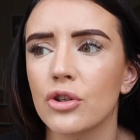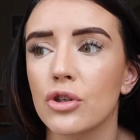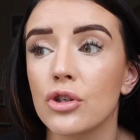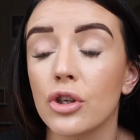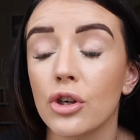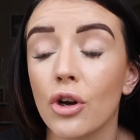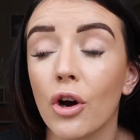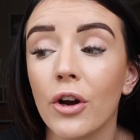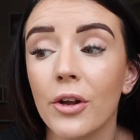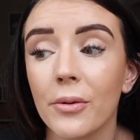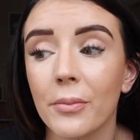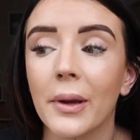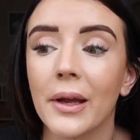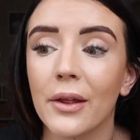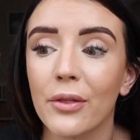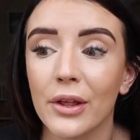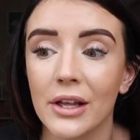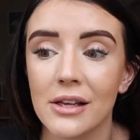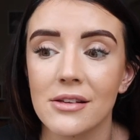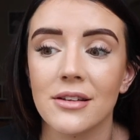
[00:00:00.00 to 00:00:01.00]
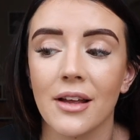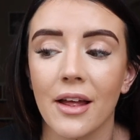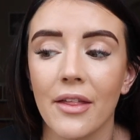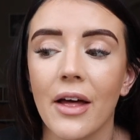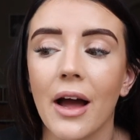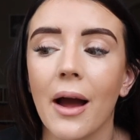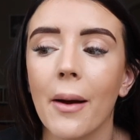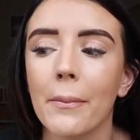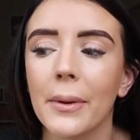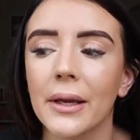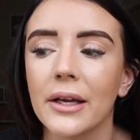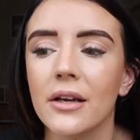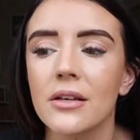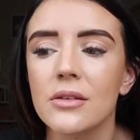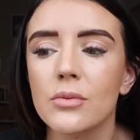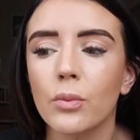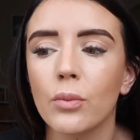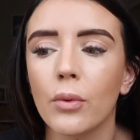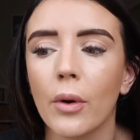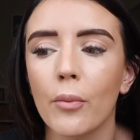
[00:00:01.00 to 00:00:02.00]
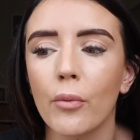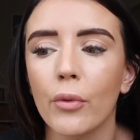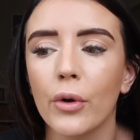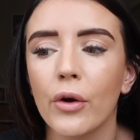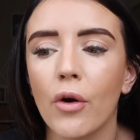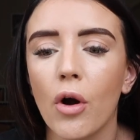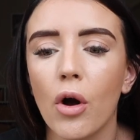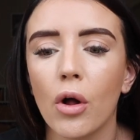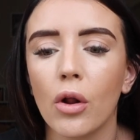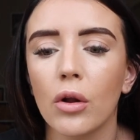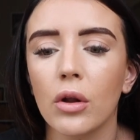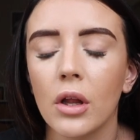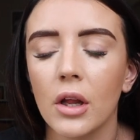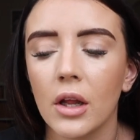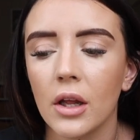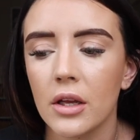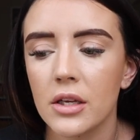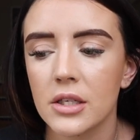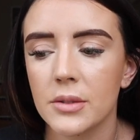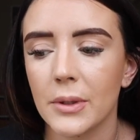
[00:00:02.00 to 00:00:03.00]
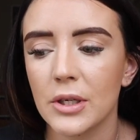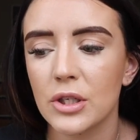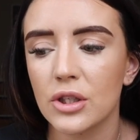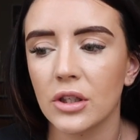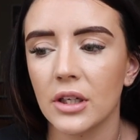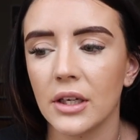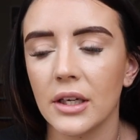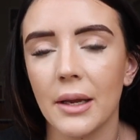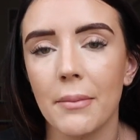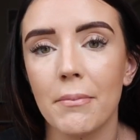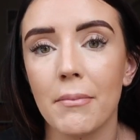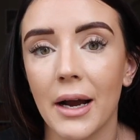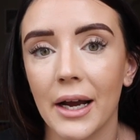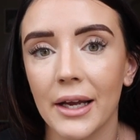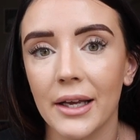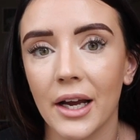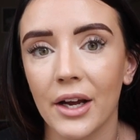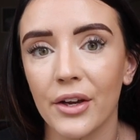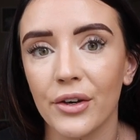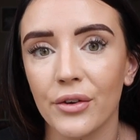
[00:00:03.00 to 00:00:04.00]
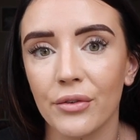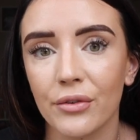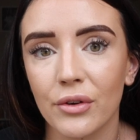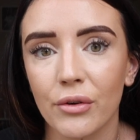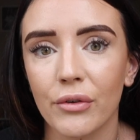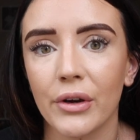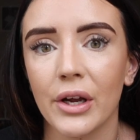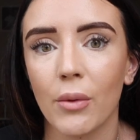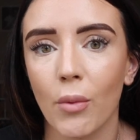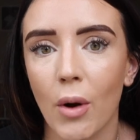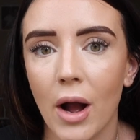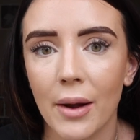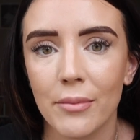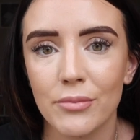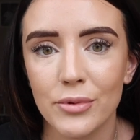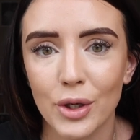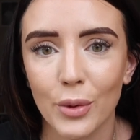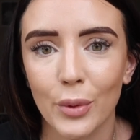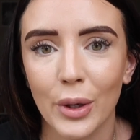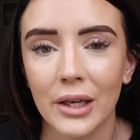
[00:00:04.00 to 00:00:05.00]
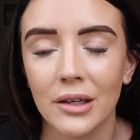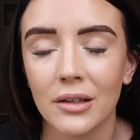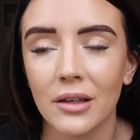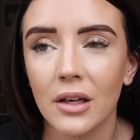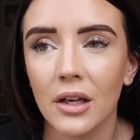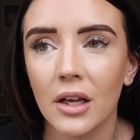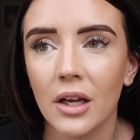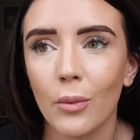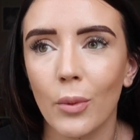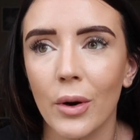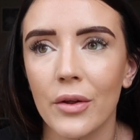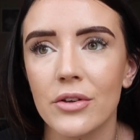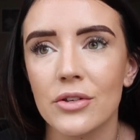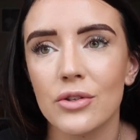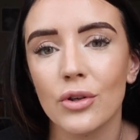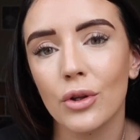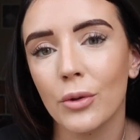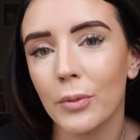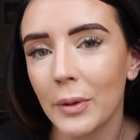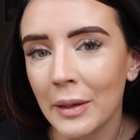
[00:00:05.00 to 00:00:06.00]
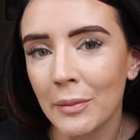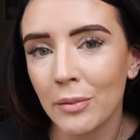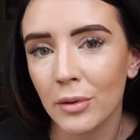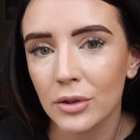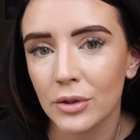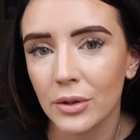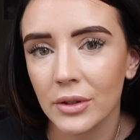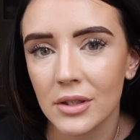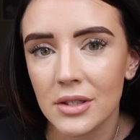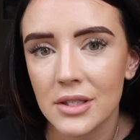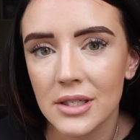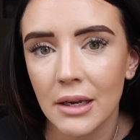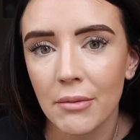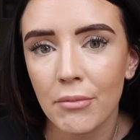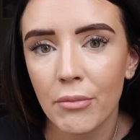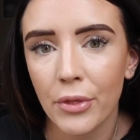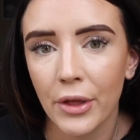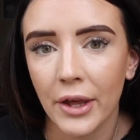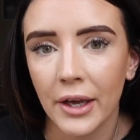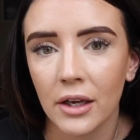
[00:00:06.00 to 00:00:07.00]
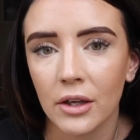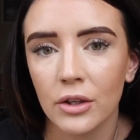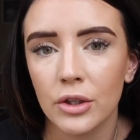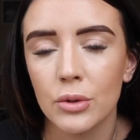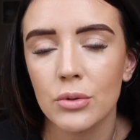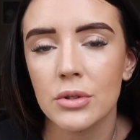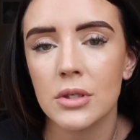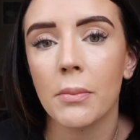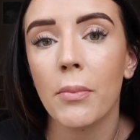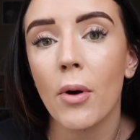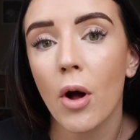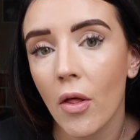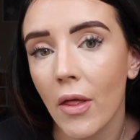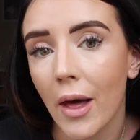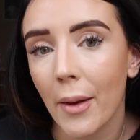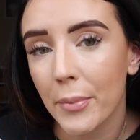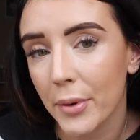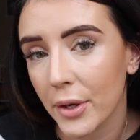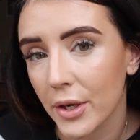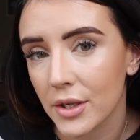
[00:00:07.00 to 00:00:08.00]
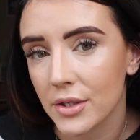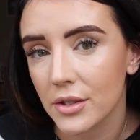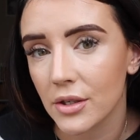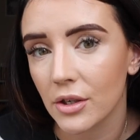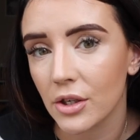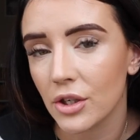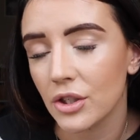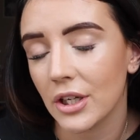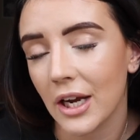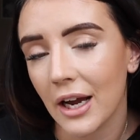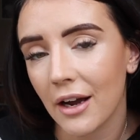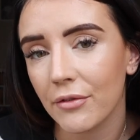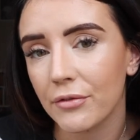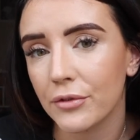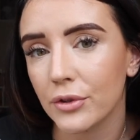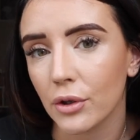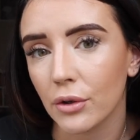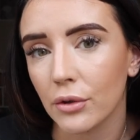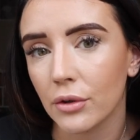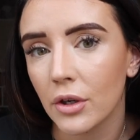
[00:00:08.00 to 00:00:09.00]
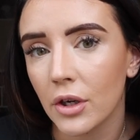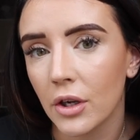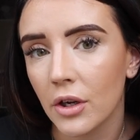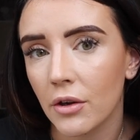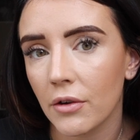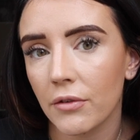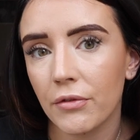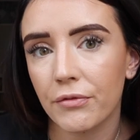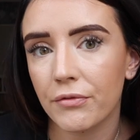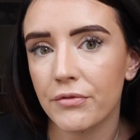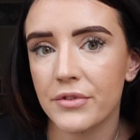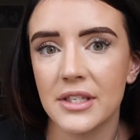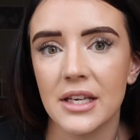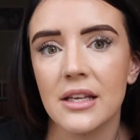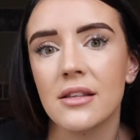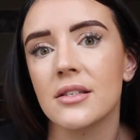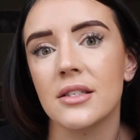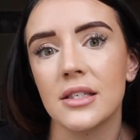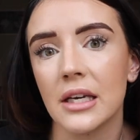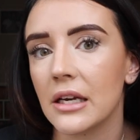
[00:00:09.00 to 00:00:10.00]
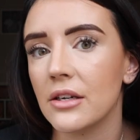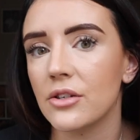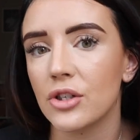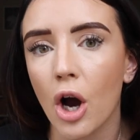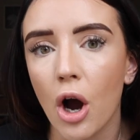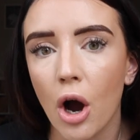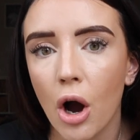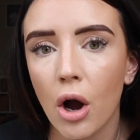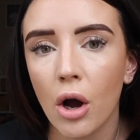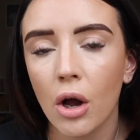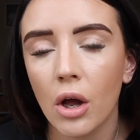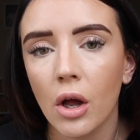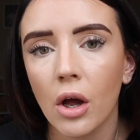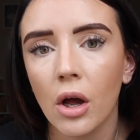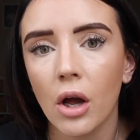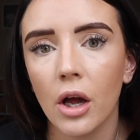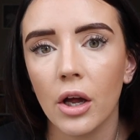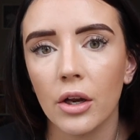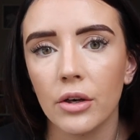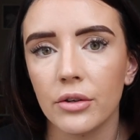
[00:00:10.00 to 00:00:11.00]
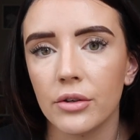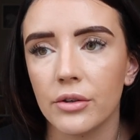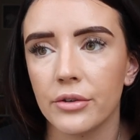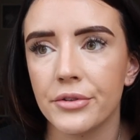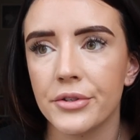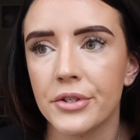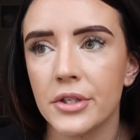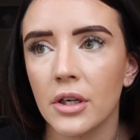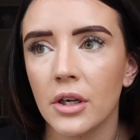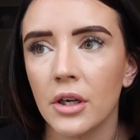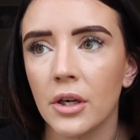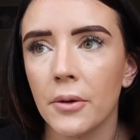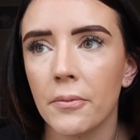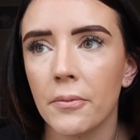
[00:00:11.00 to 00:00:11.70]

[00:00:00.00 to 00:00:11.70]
does annoy me, things like that, because when we're all, especially in my kind of career, what I'm doing, when there's other people doing the same thing and you support that person and you have done since day dot, and